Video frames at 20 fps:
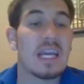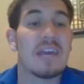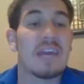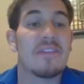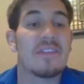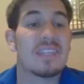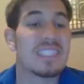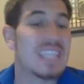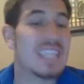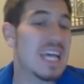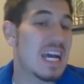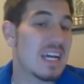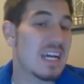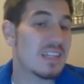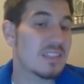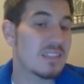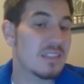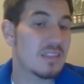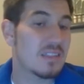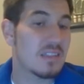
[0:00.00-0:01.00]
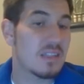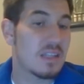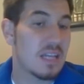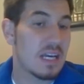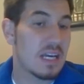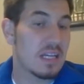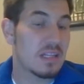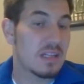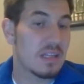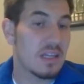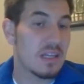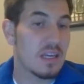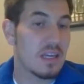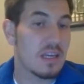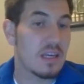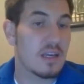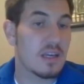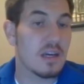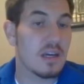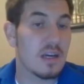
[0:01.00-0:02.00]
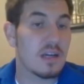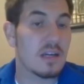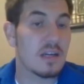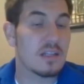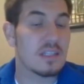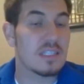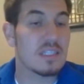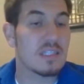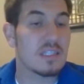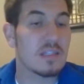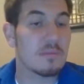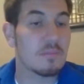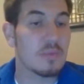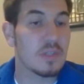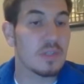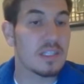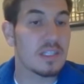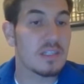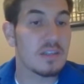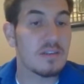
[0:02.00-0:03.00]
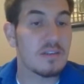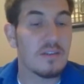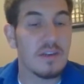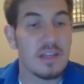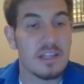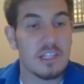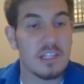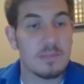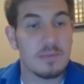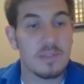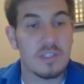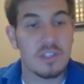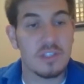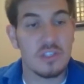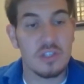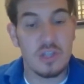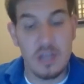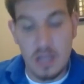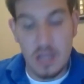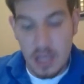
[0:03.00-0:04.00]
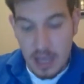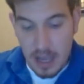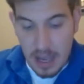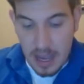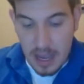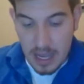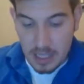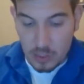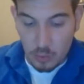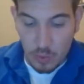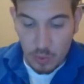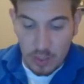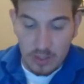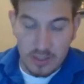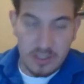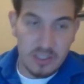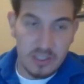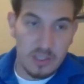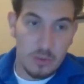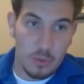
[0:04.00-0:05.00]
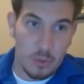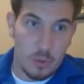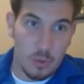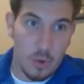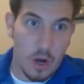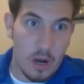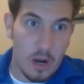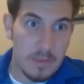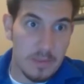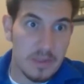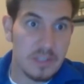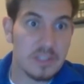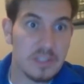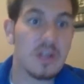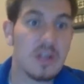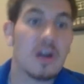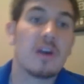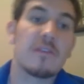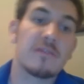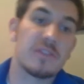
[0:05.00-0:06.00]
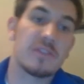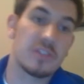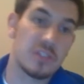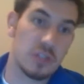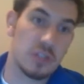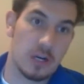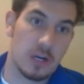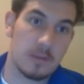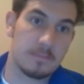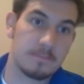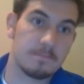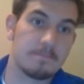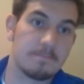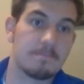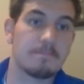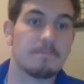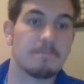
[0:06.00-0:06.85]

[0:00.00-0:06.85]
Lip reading: and the tasks that they need completed in this position, as well as the requirements of the job.